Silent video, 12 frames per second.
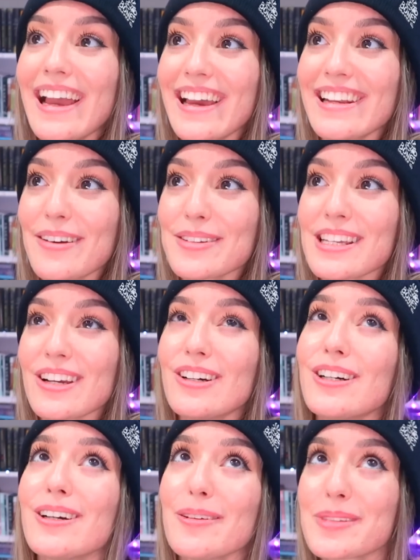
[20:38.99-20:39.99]
And I was like,
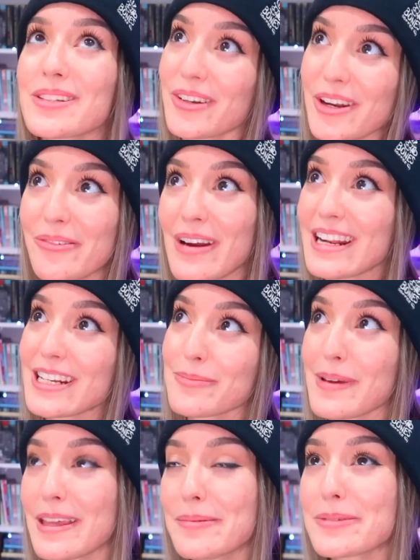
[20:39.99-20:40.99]
oh, I'm still not ready to
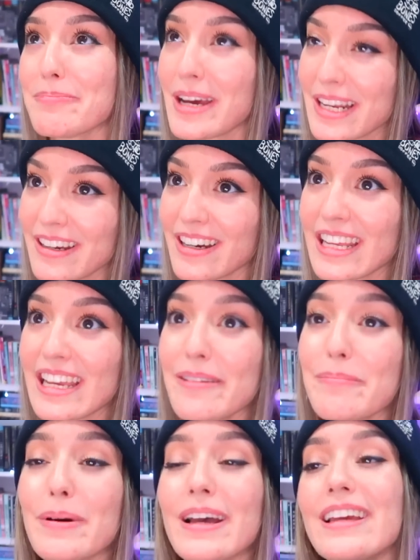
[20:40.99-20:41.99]
spend that much money on
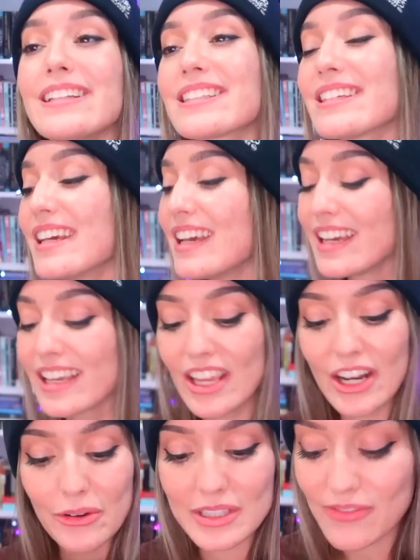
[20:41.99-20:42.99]
it. But
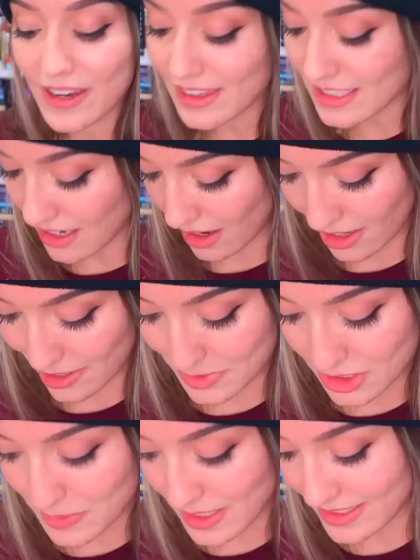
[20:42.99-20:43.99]
you know, it's finally time,
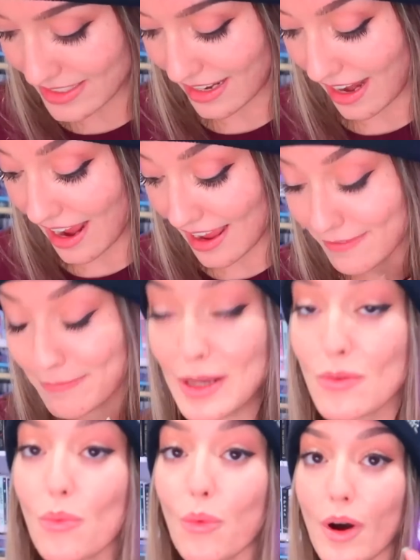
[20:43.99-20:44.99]
just because like I've
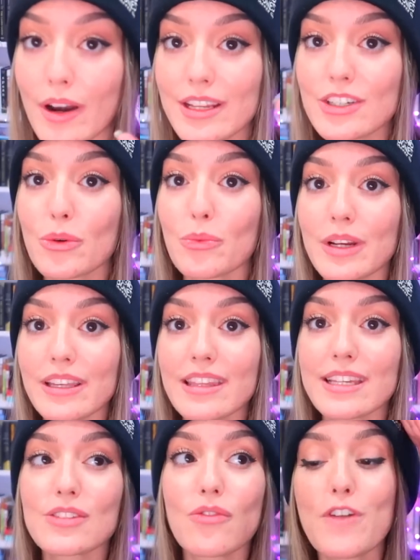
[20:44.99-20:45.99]
been wanting to read
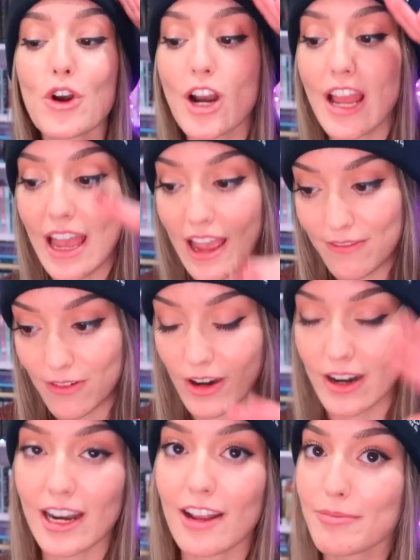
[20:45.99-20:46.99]
this forever
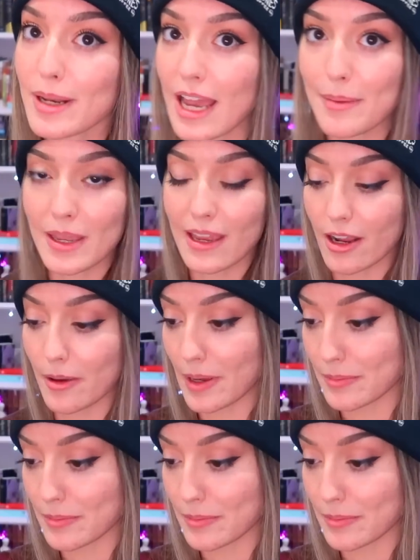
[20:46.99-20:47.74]
and I've been hyping it up.